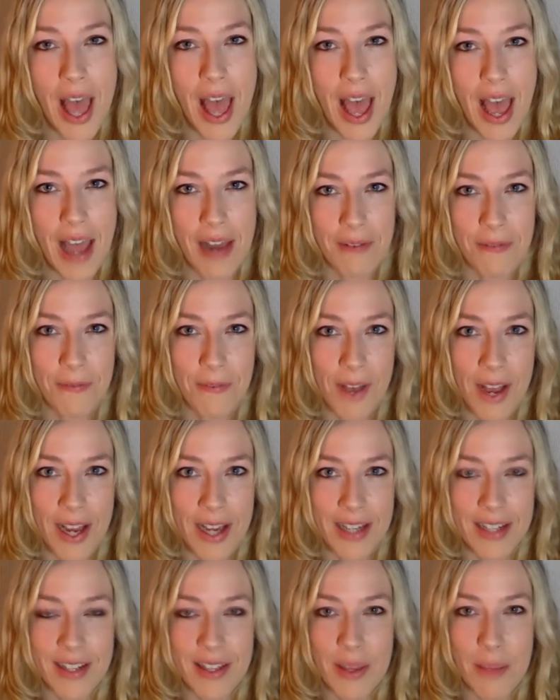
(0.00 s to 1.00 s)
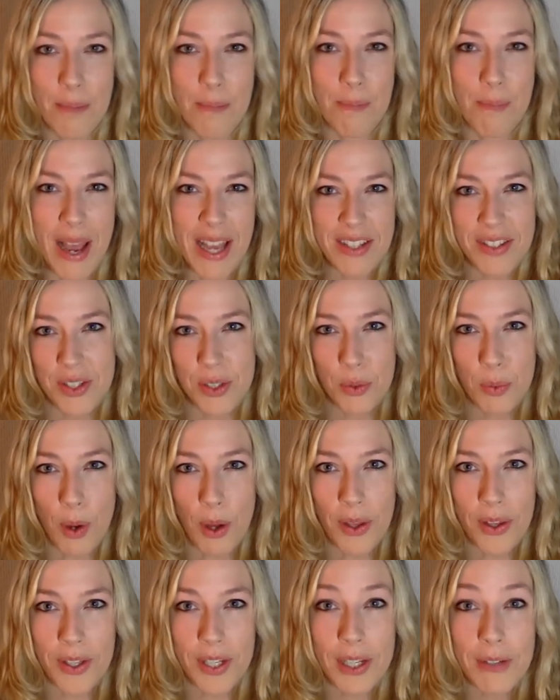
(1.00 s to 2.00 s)
and find the best
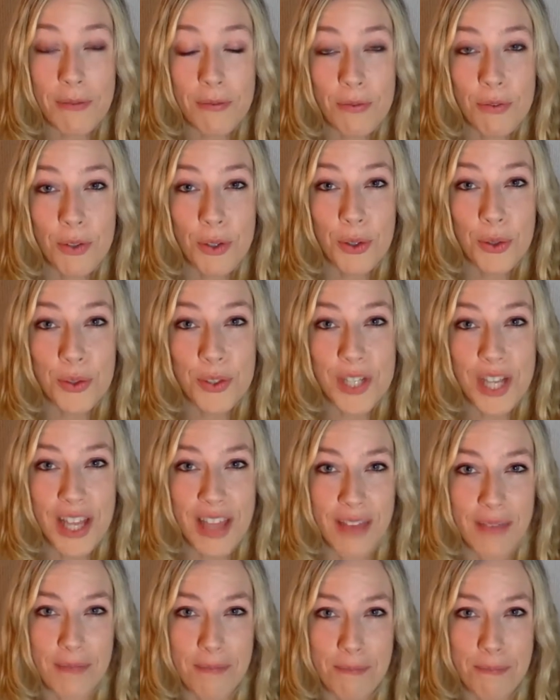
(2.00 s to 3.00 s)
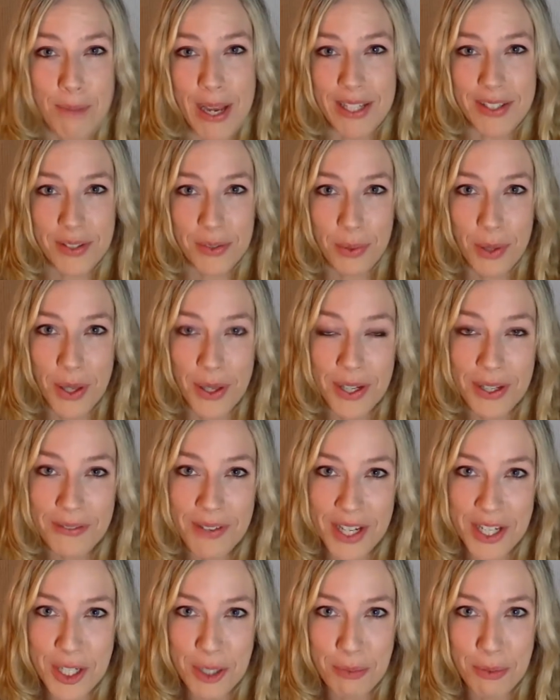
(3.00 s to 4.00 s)
quality fruit and the best quality
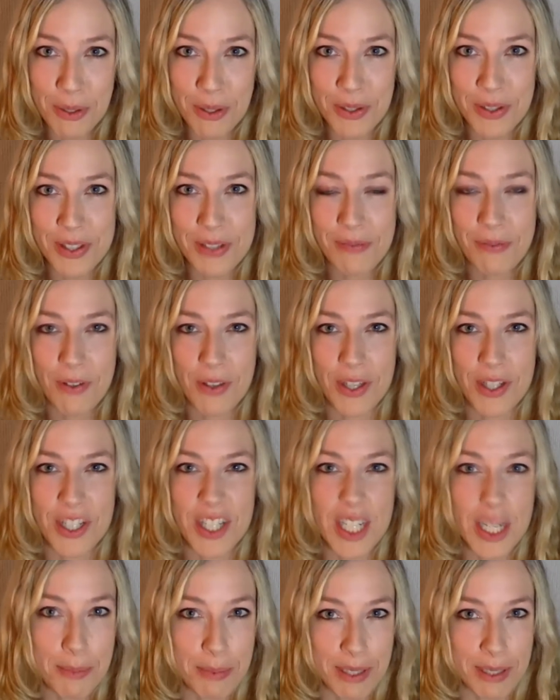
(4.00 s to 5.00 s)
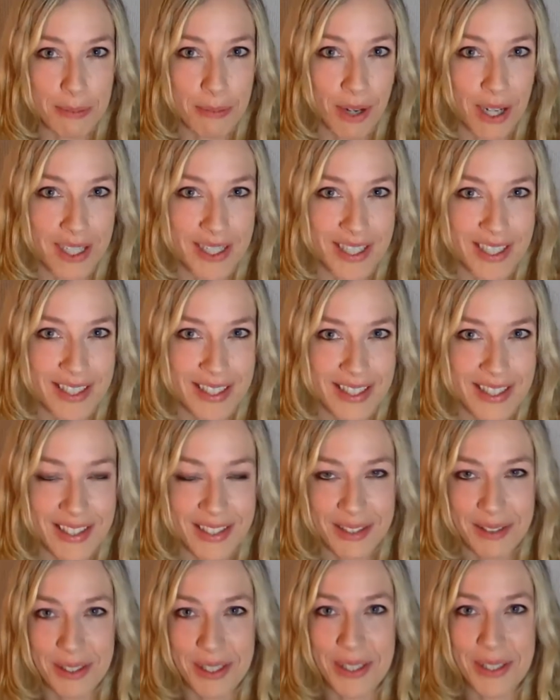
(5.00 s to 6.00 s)
vegetables for the cheapest prices,
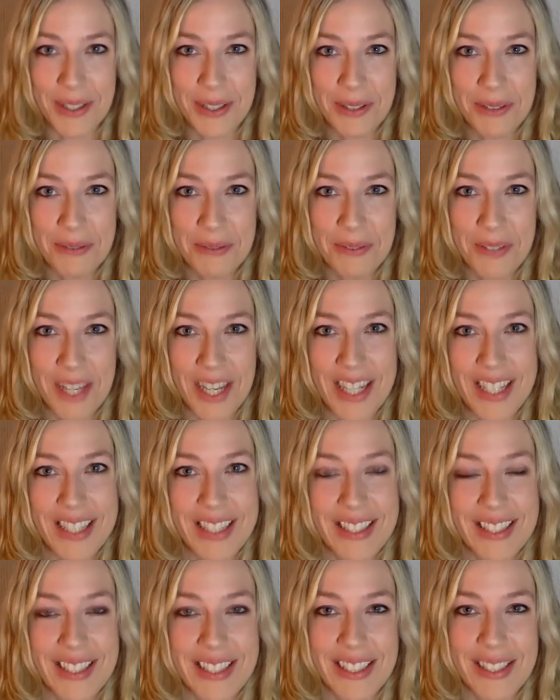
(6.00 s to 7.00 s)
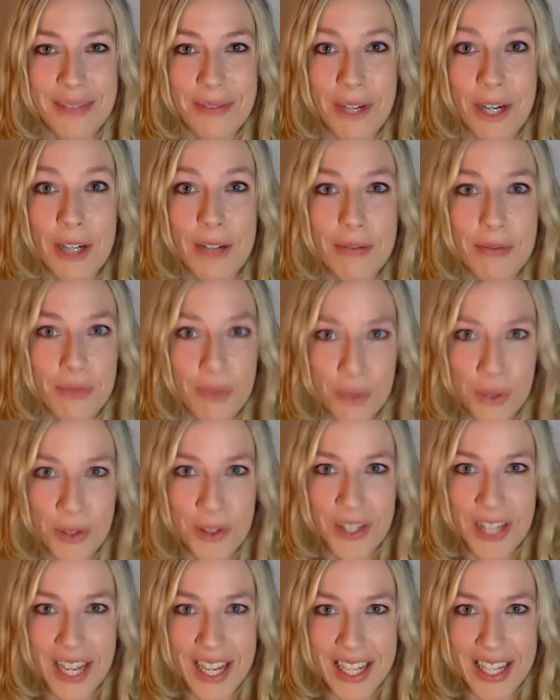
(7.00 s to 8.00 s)
you know, like she's a very frugal
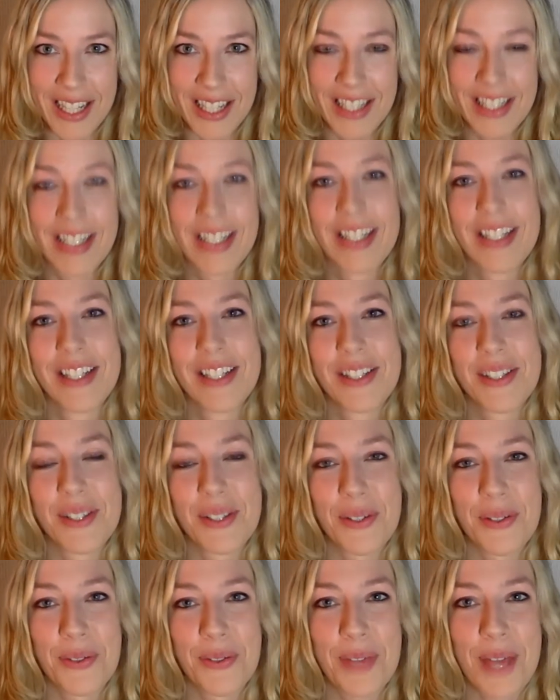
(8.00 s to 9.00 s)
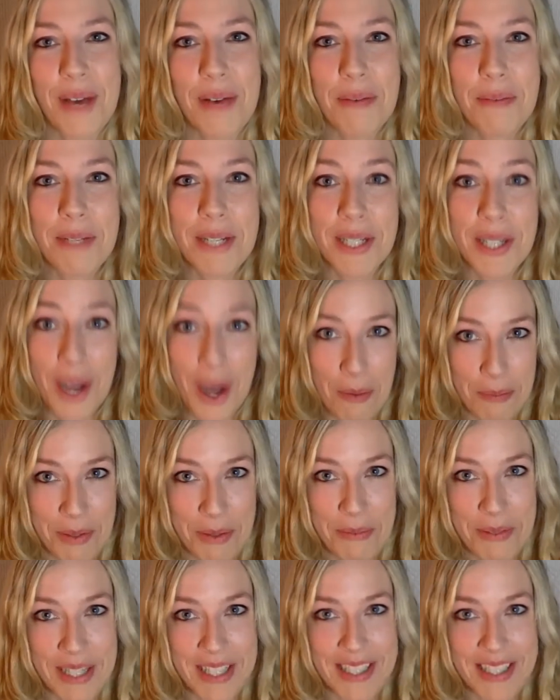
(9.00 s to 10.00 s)
lady. So that would be a
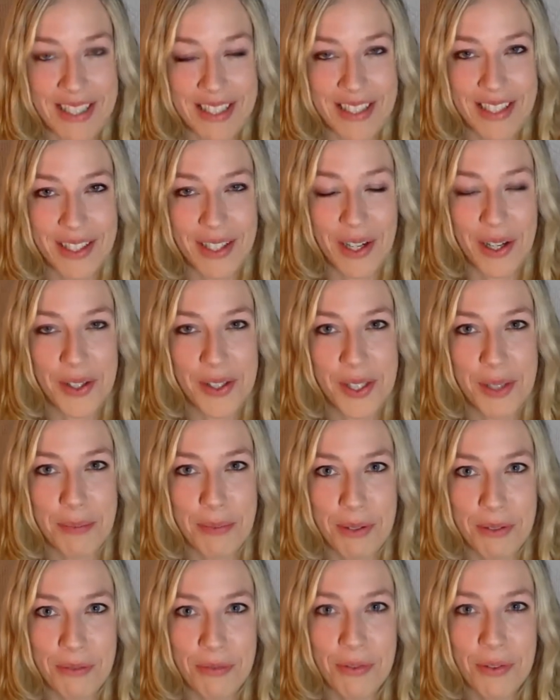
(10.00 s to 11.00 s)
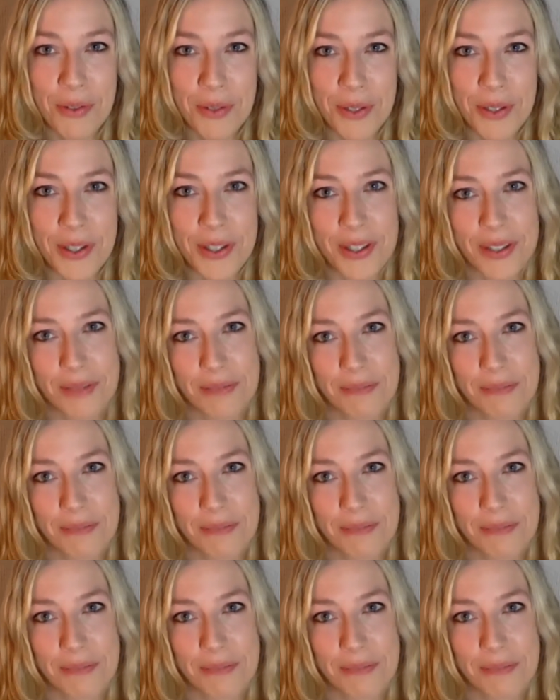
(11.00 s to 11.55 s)
compliment to call someone frugal.